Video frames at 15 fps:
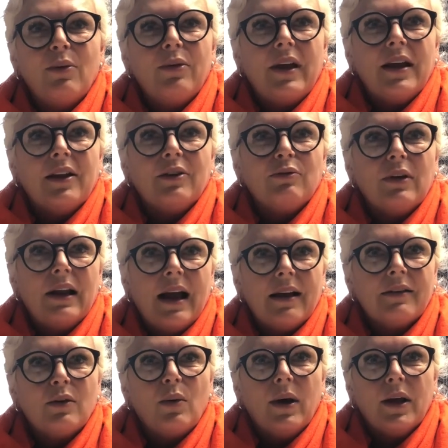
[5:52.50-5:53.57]
they could
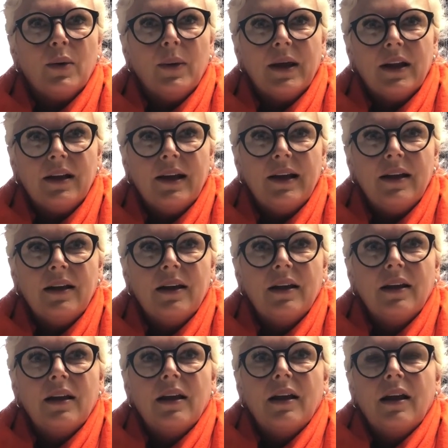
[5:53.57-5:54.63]
relax quite quickly.
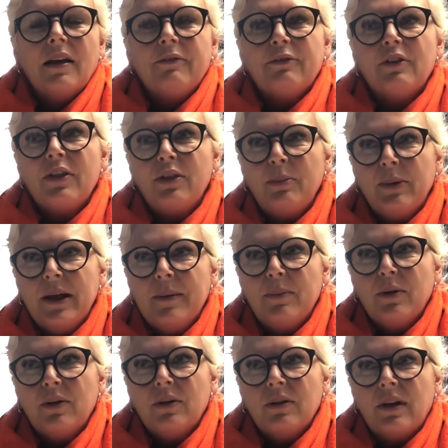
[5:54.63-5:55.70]
For other
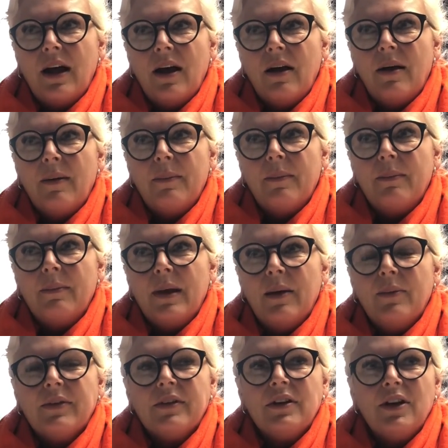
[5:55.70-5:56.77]
people, it
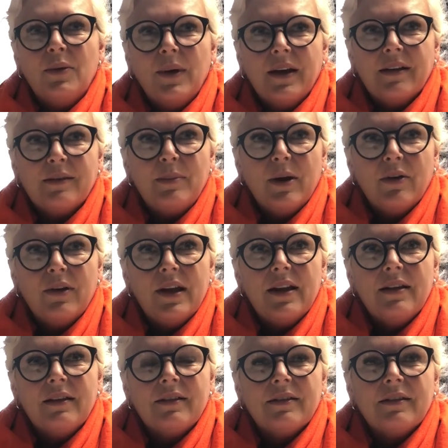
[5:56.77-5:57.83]
was a new
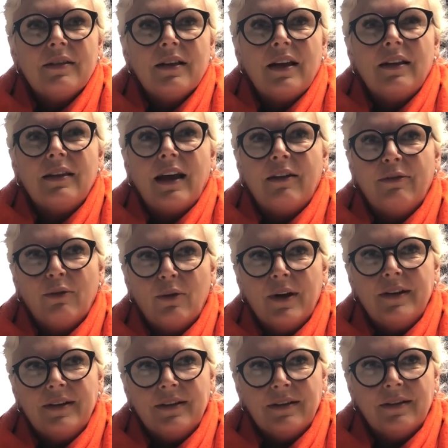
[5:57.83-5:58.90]
experience, and therefore I
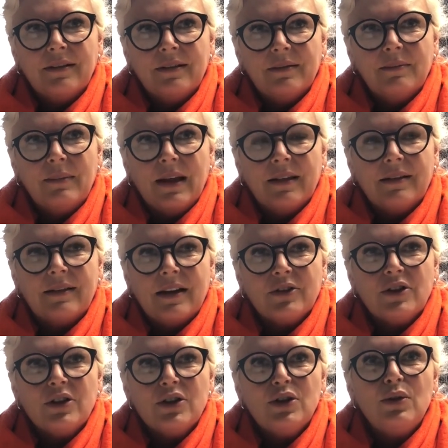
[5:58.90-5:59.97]
didn't make the
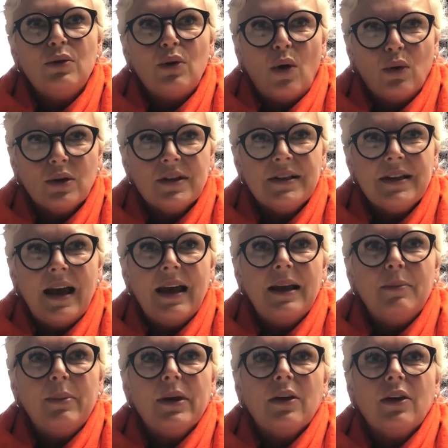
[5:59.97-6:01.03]
session too long today
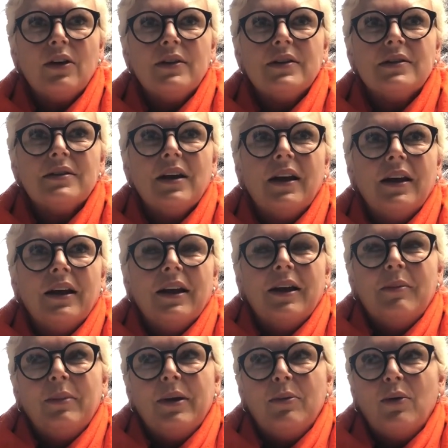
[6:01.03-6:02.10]
because
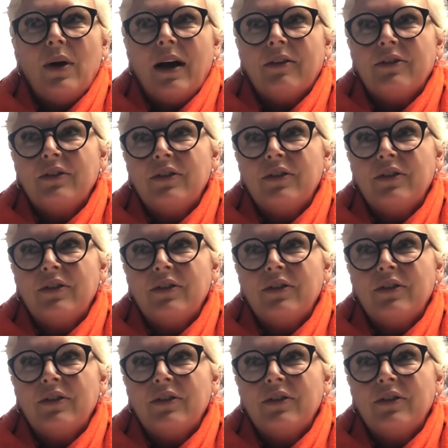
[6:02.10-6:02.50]
people have